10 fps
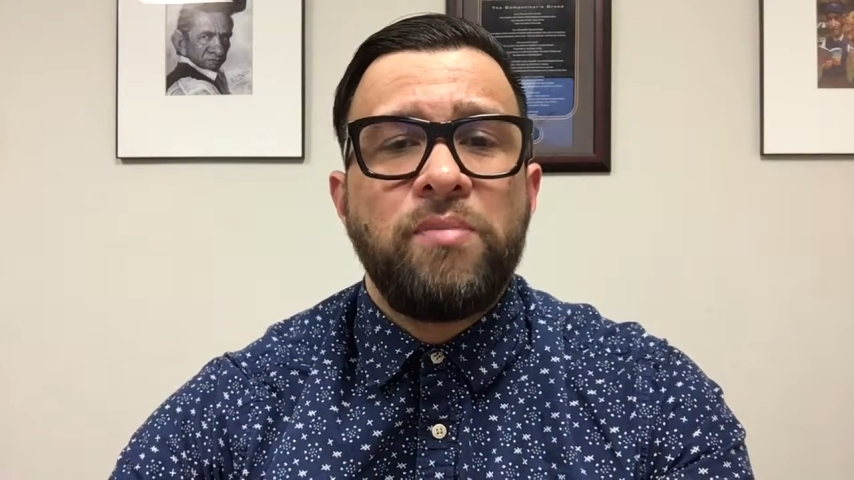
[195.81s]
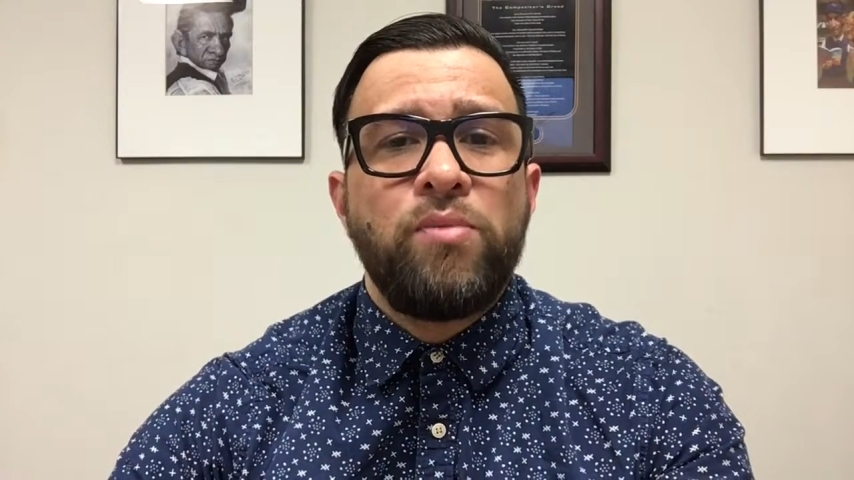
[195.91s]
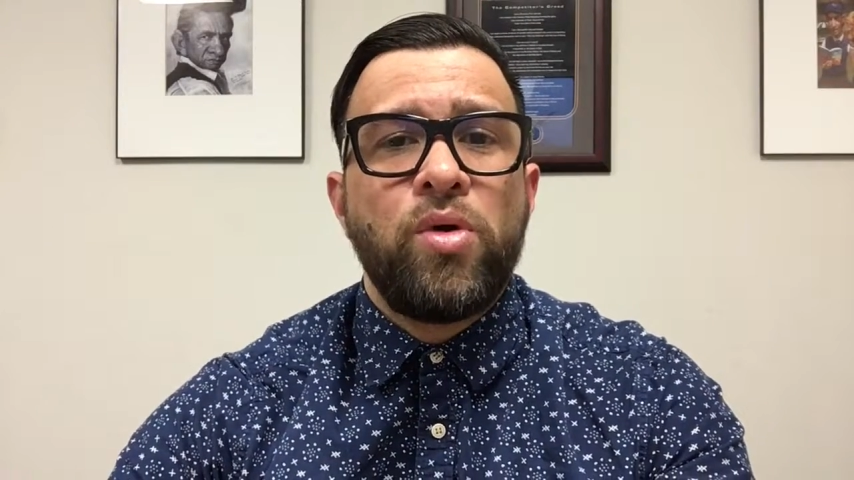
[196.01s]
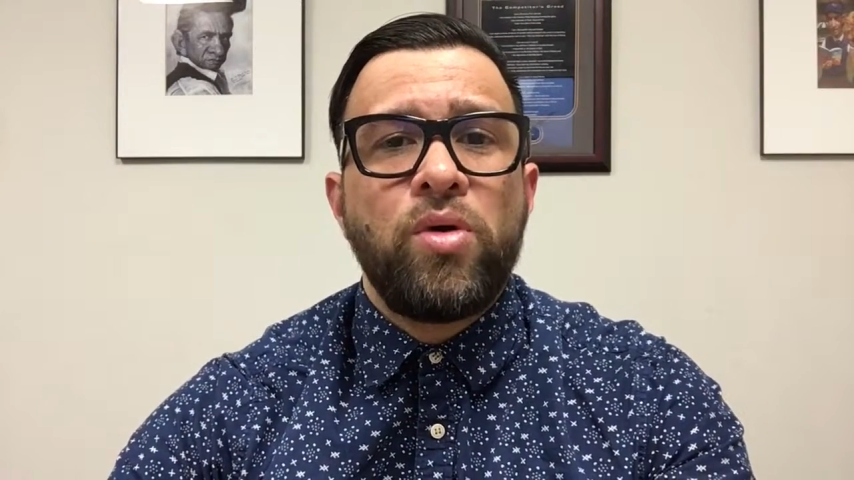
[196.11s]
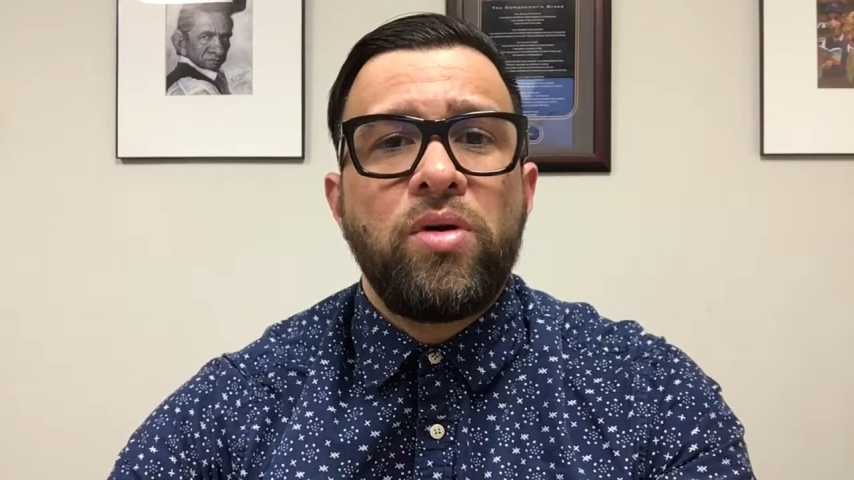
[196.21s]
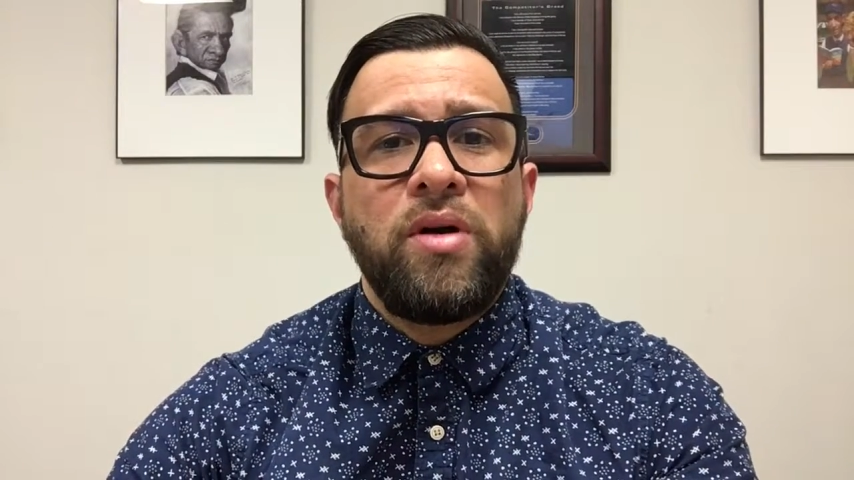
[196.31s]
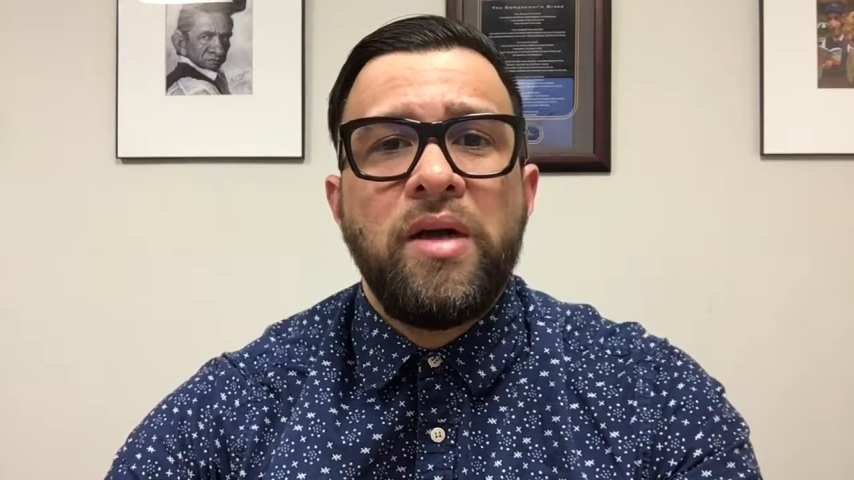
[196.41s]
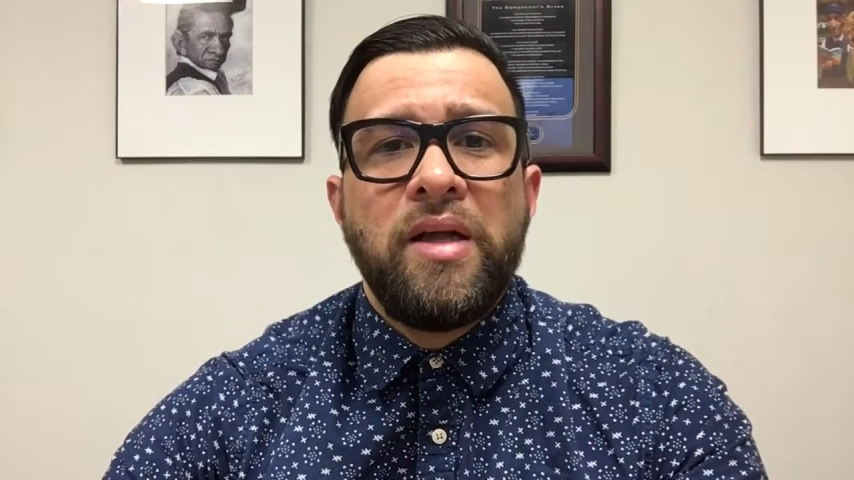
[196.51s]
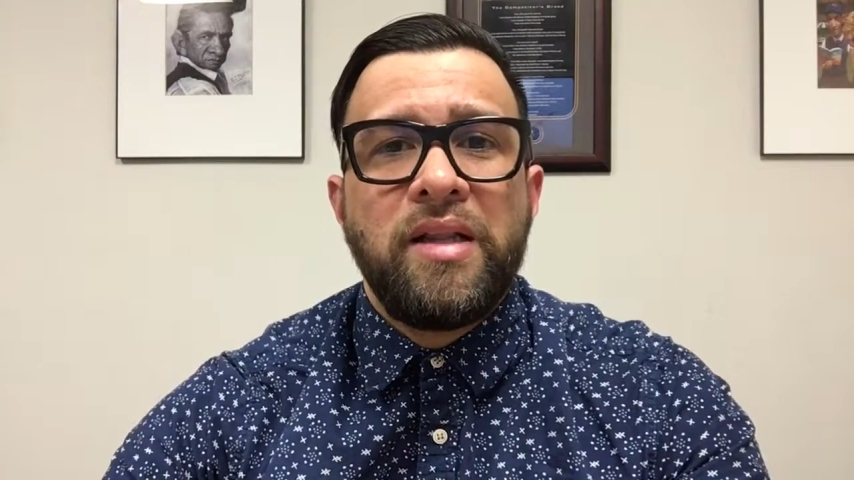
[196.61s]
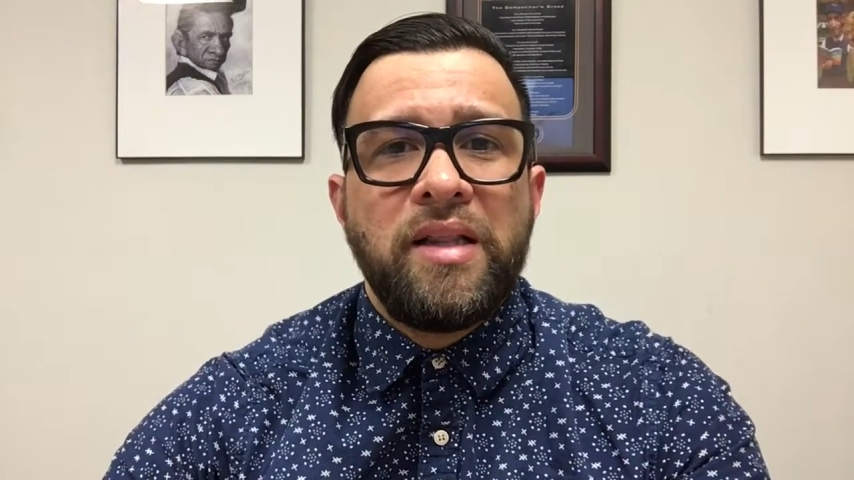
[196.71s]
of more
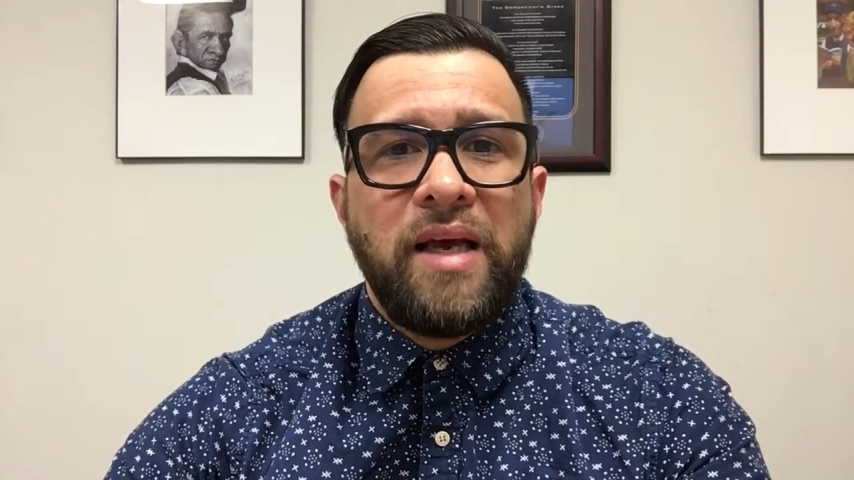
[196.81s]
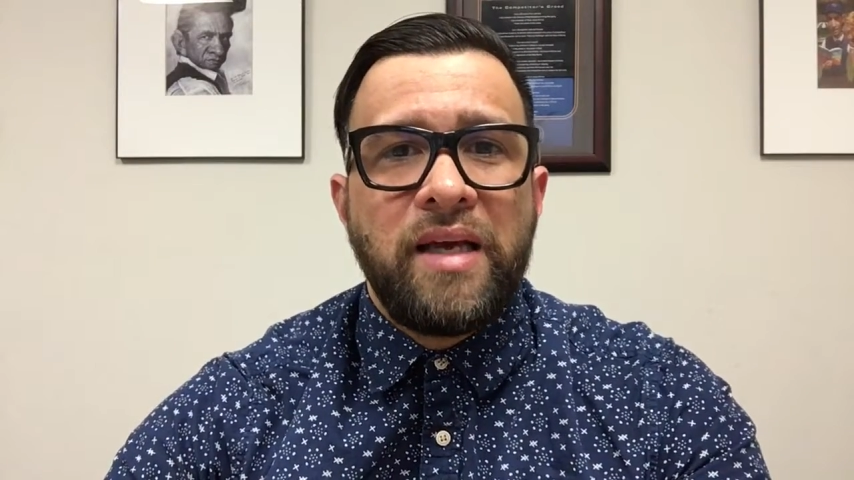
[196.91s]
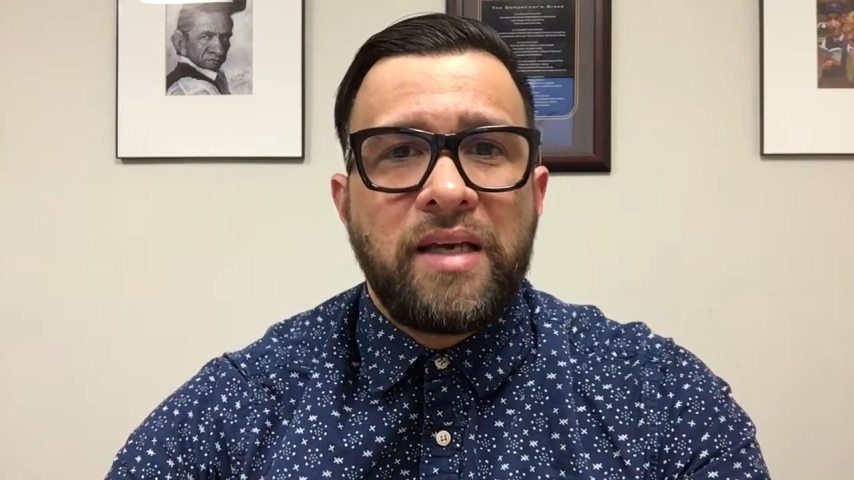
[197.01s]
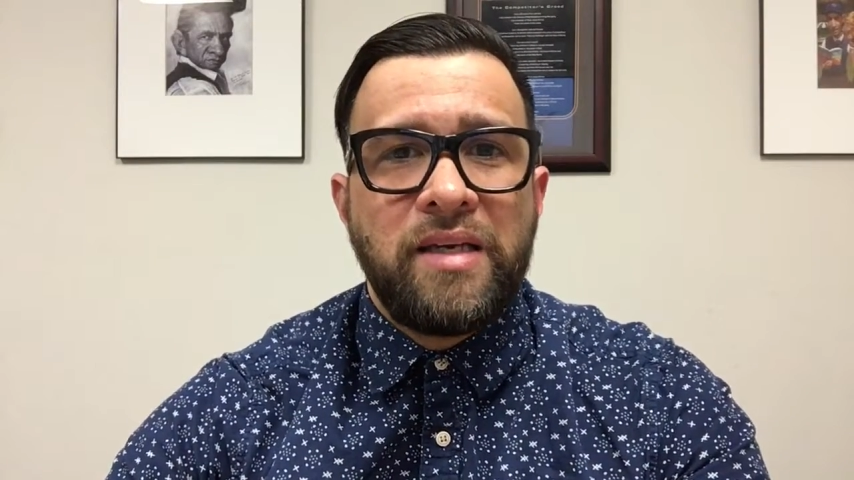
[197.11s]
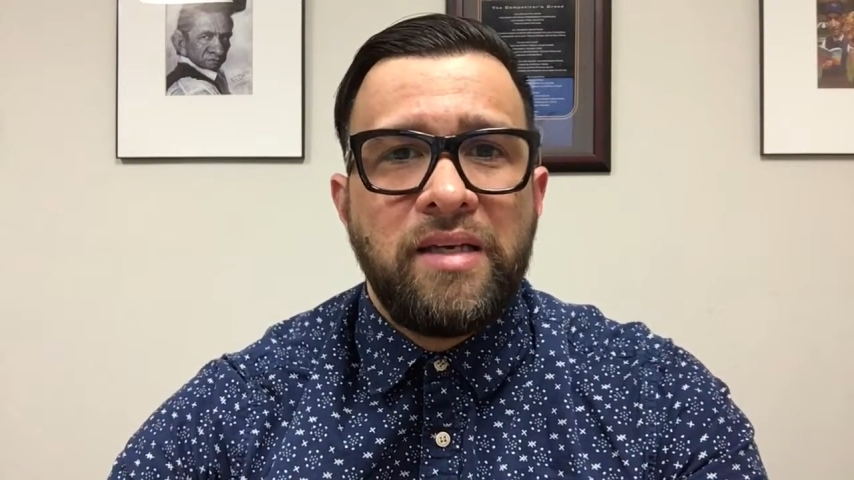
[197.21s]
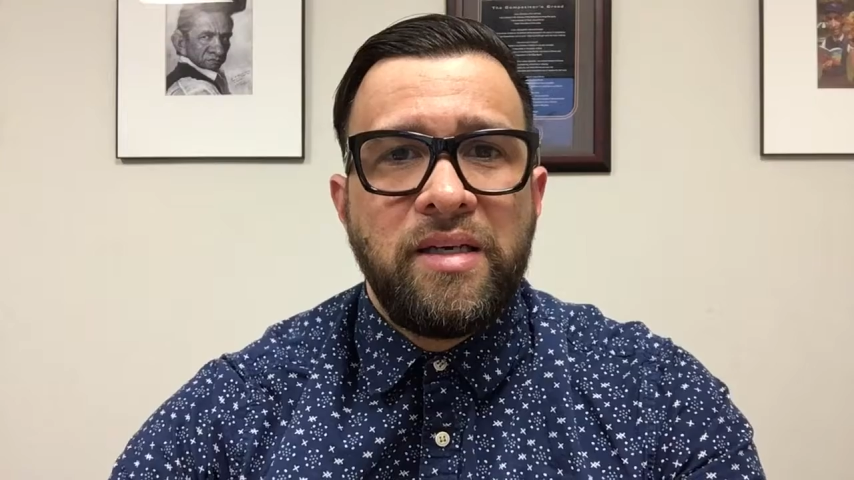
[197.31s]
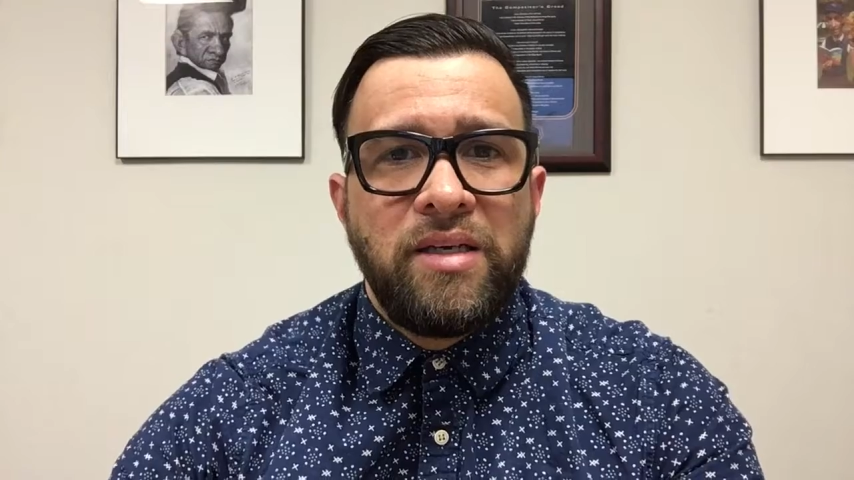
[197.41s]
like